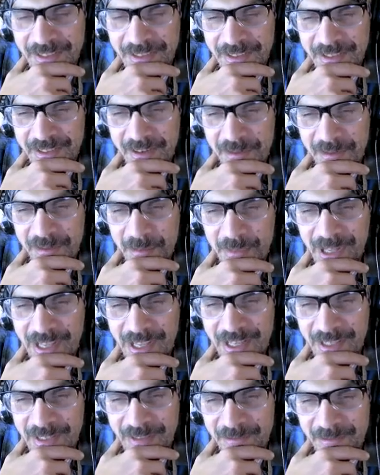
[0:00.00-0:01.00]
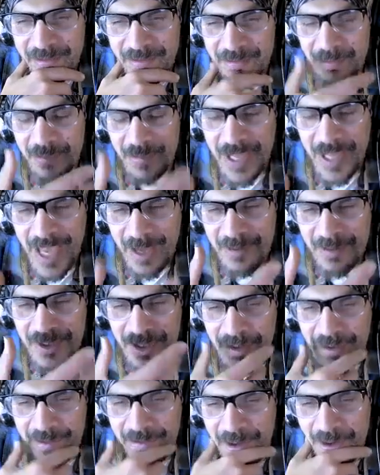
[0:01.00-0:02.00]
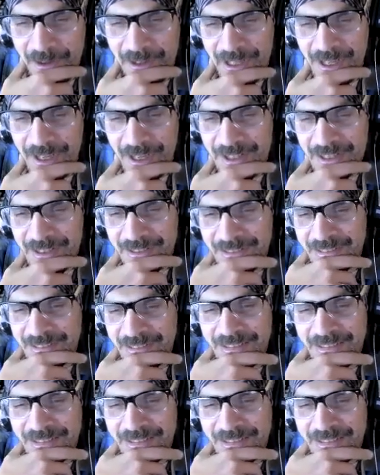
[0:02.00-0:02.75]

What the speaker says: You play any games on your phone at all?